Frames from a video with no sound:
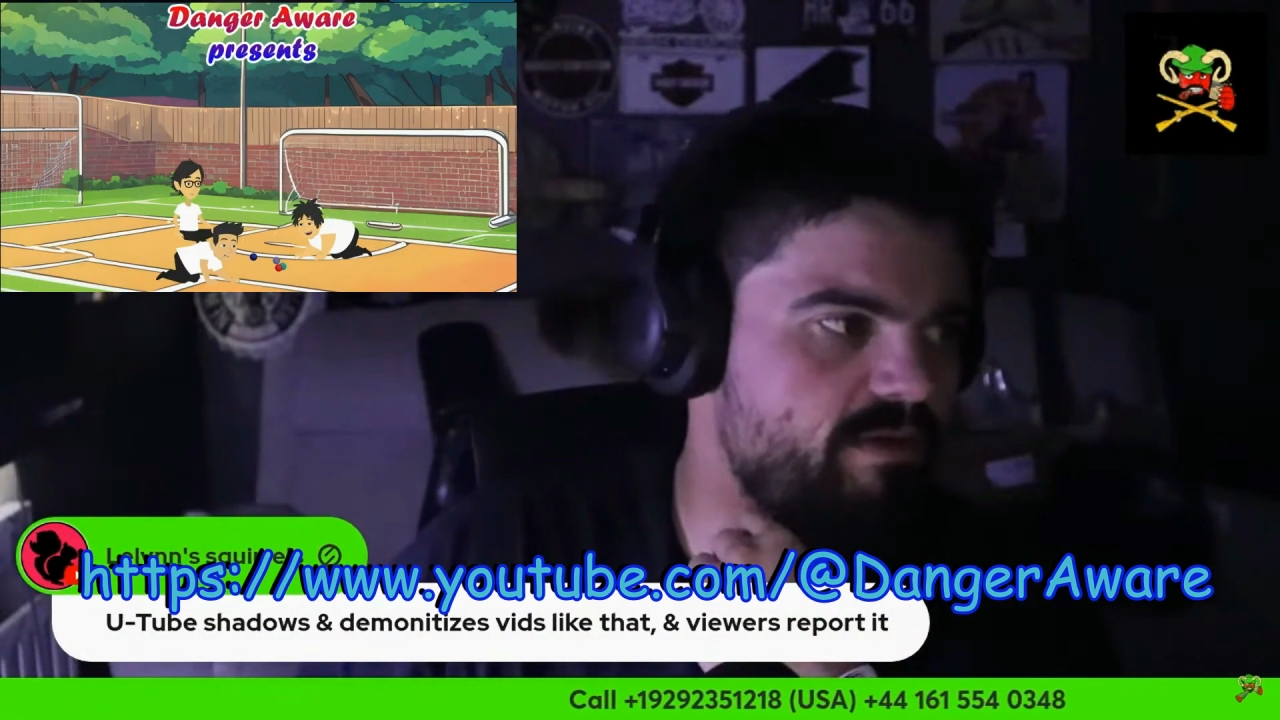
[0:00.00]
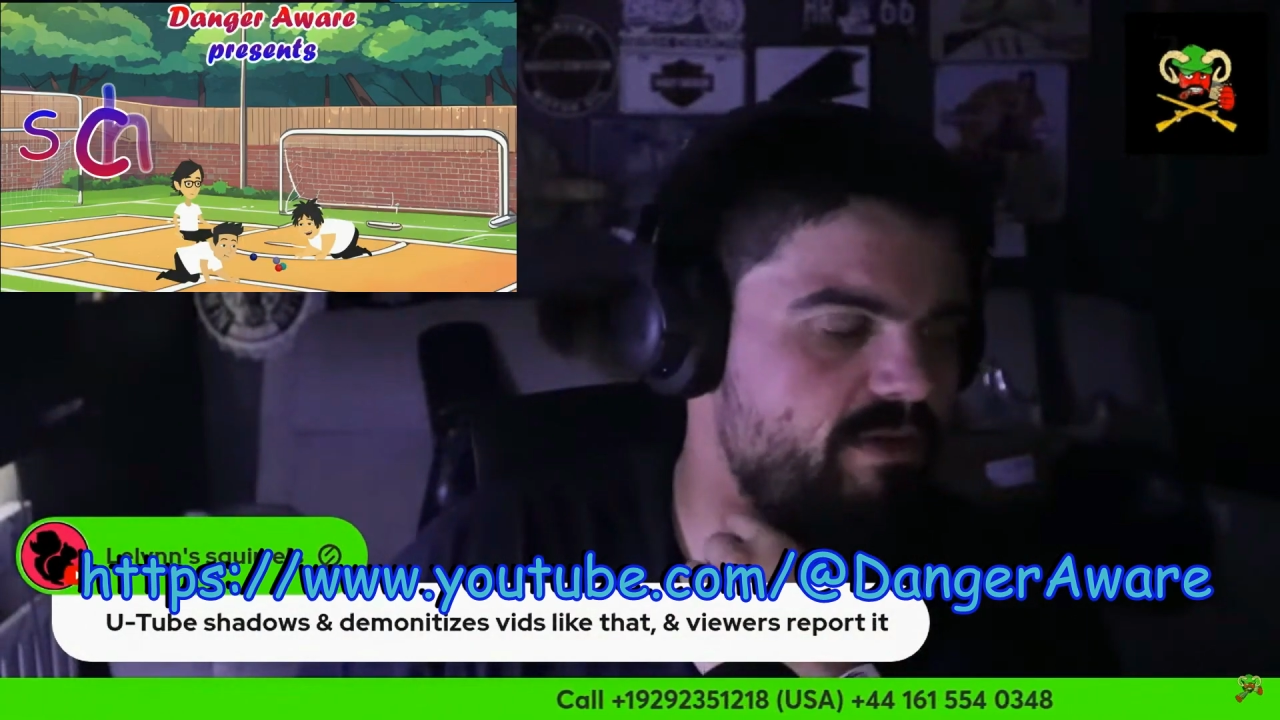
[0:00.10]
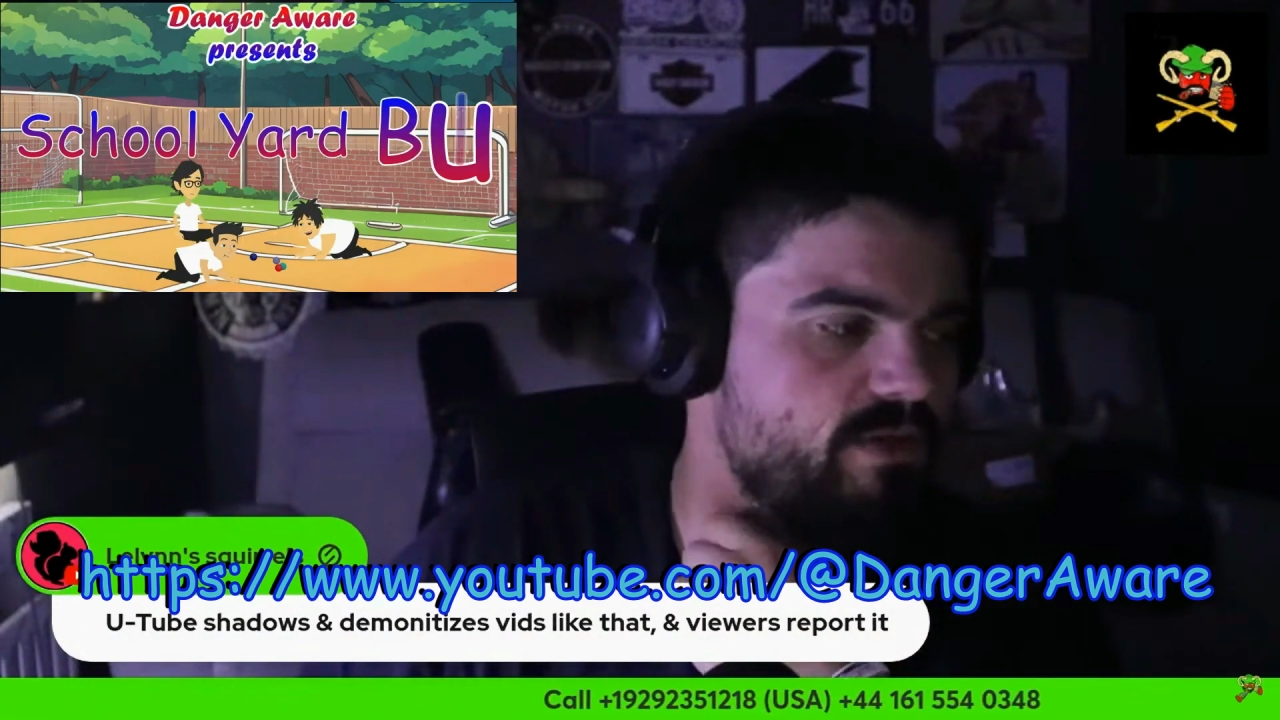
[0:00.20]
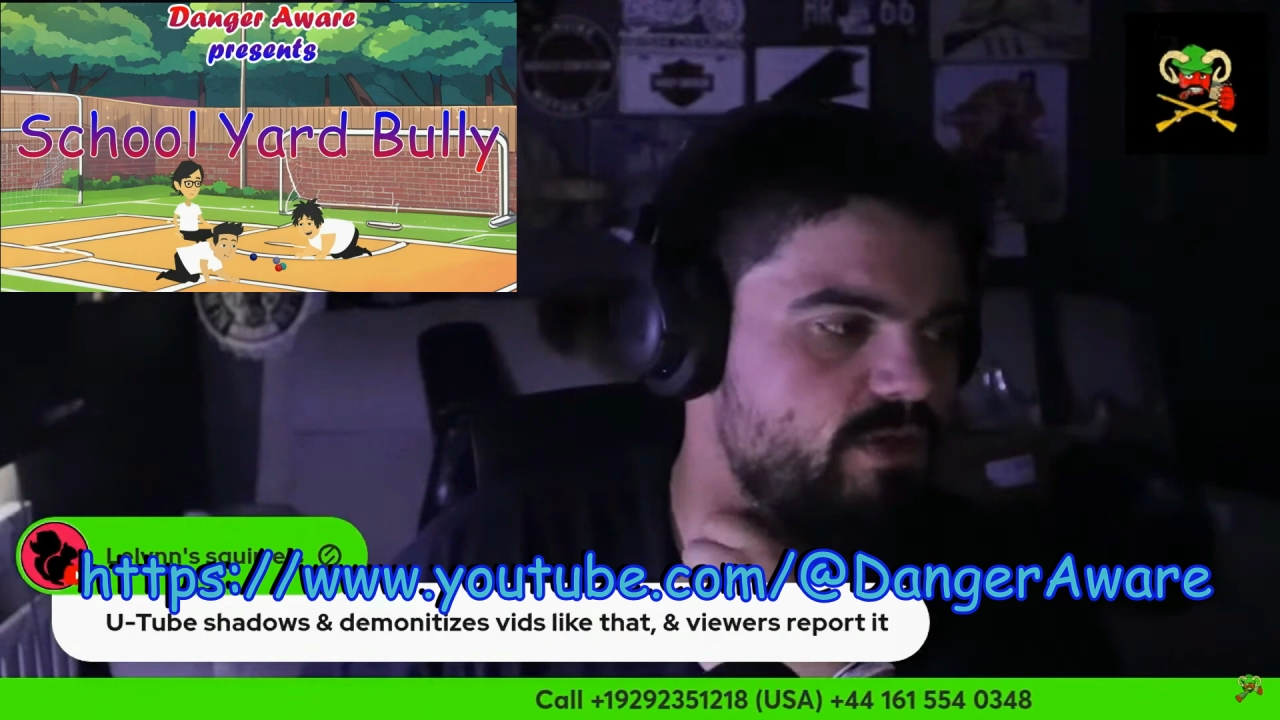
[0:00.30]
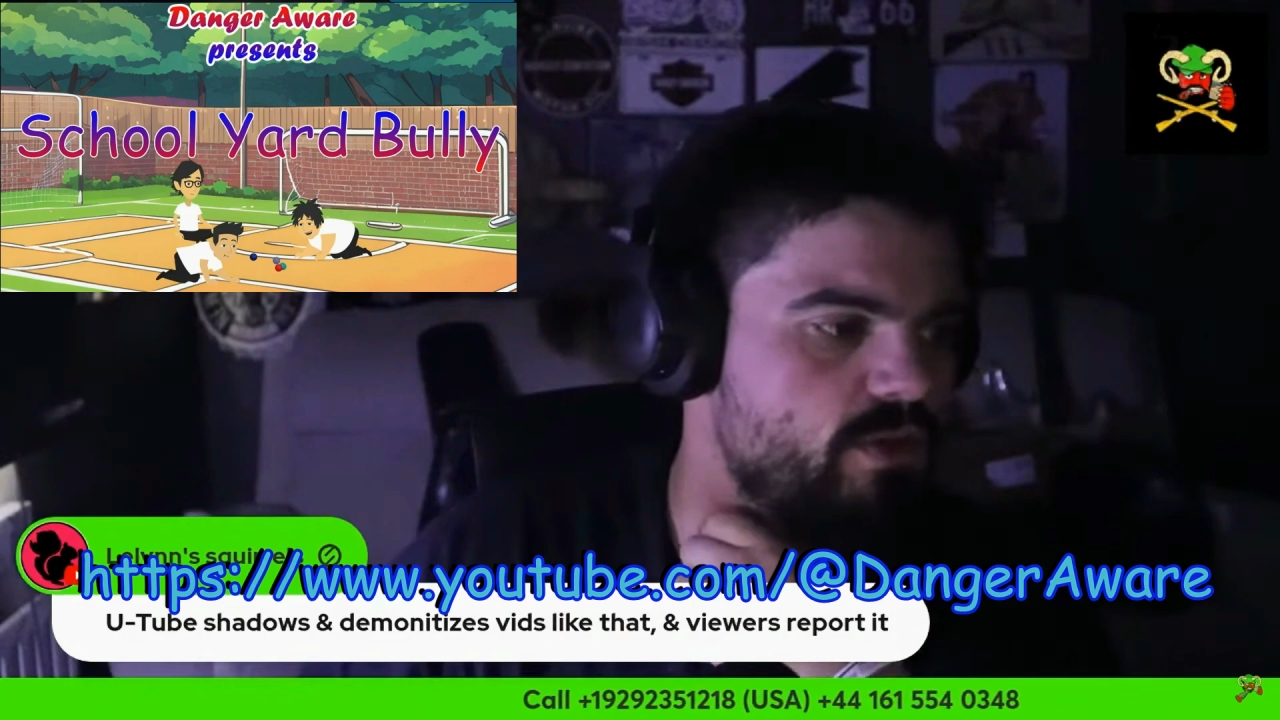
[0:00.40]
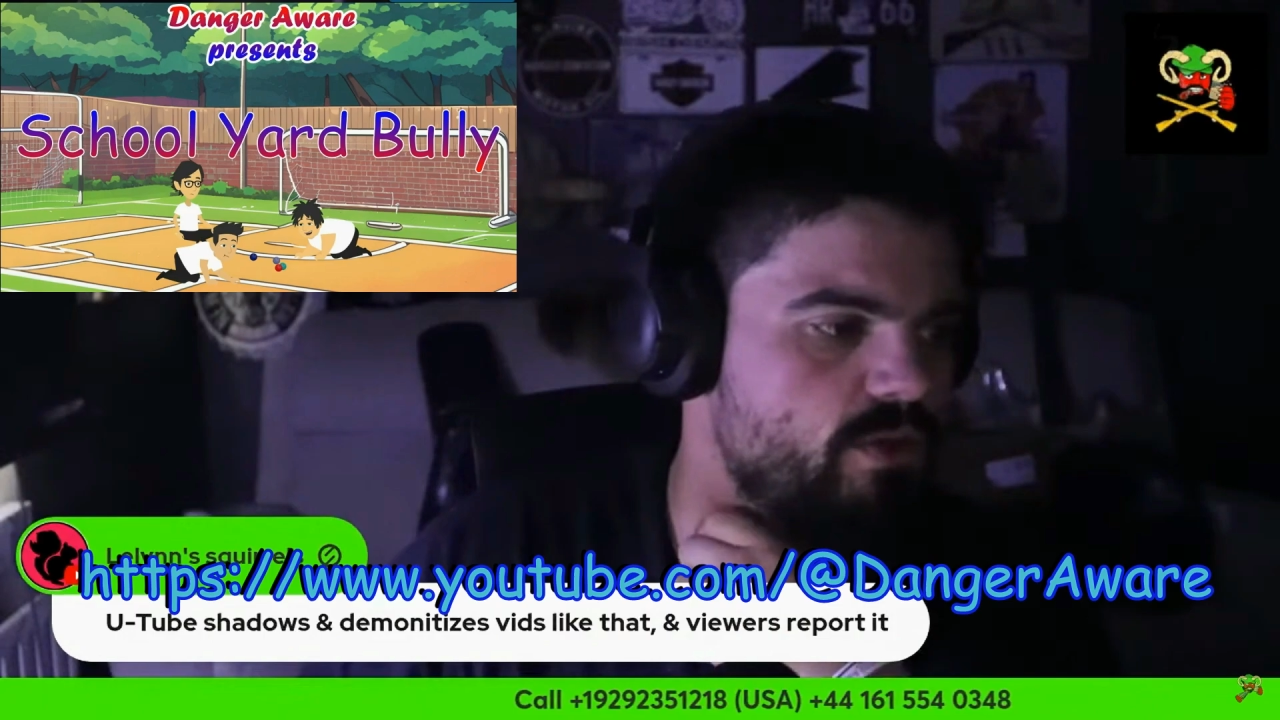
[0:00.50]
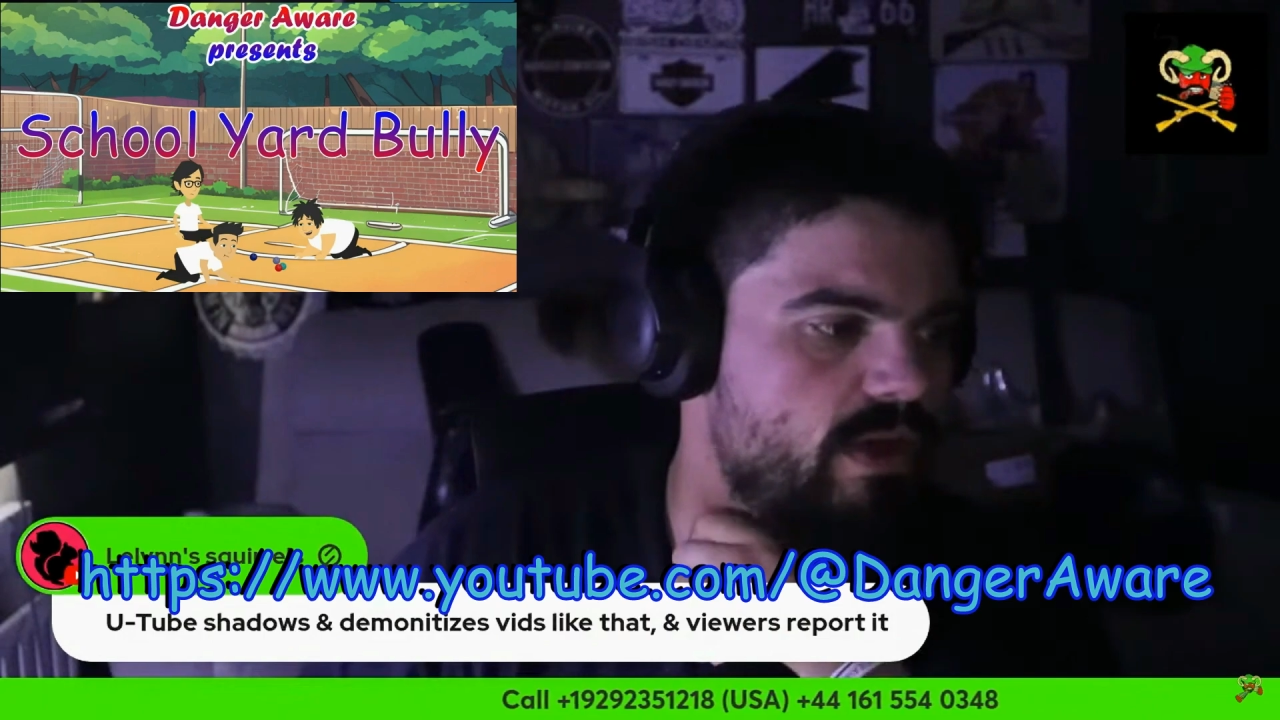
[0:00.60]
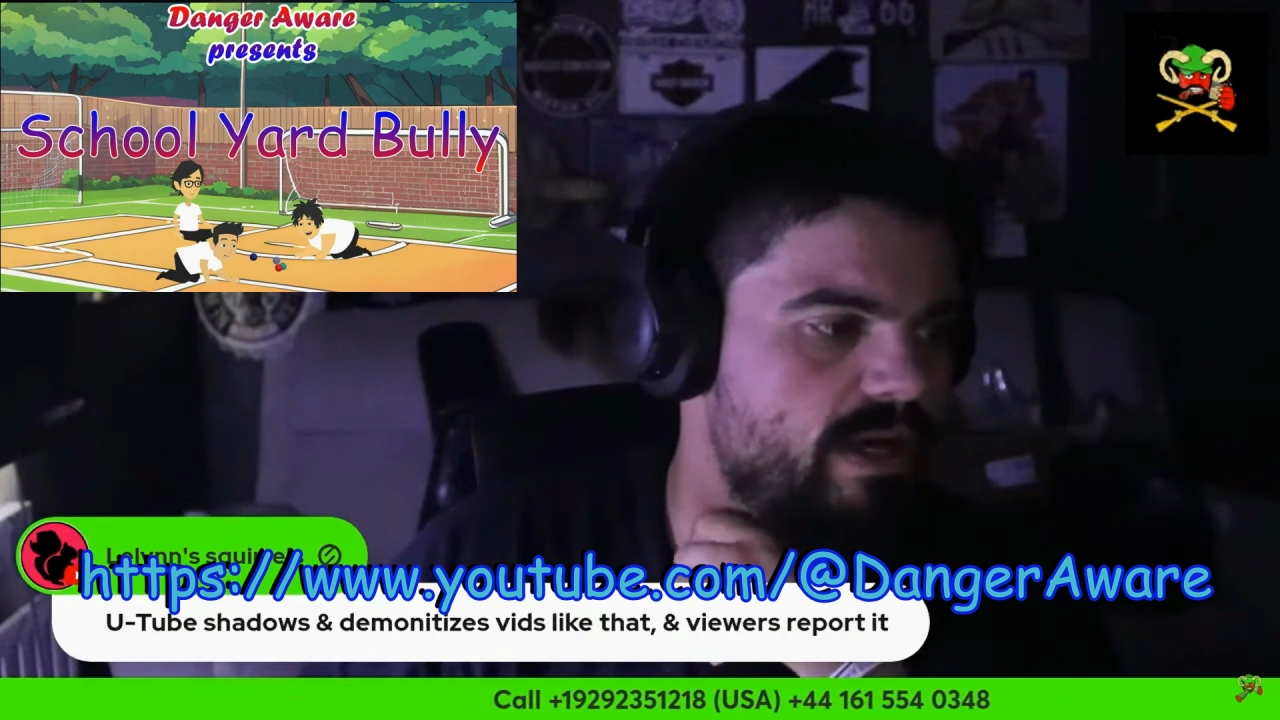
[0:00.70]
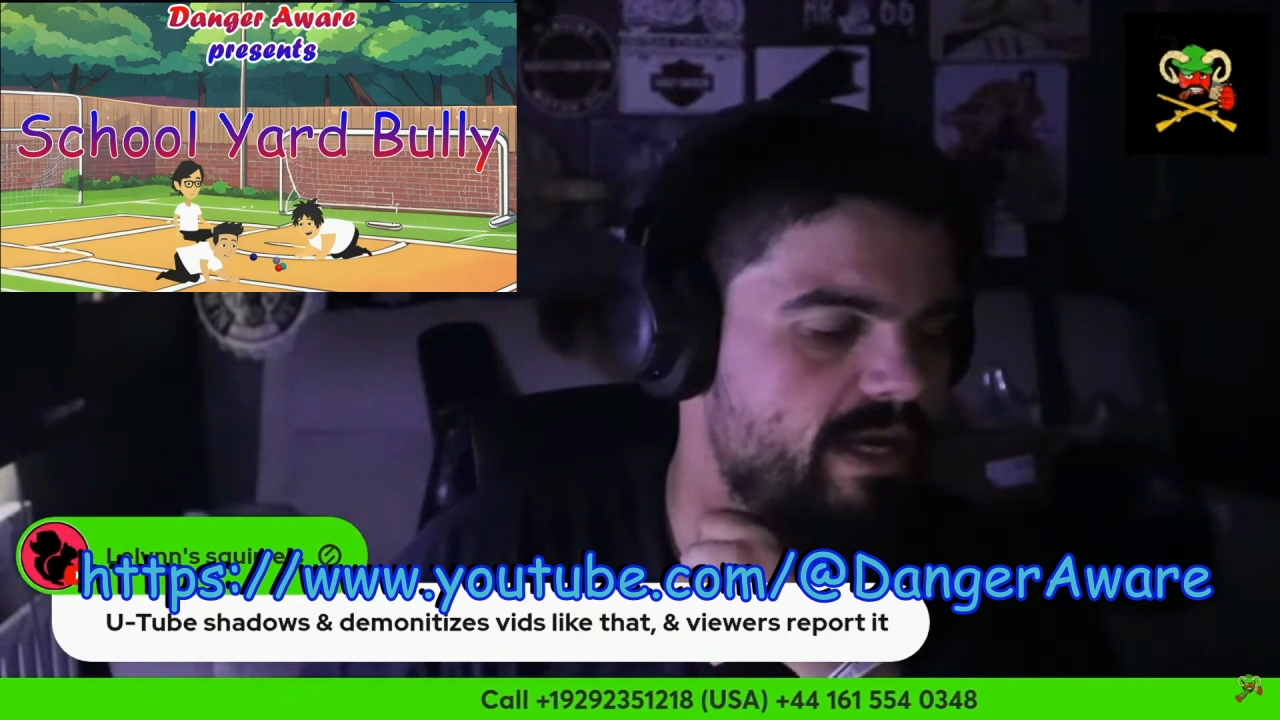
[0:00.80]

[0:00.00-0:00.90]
to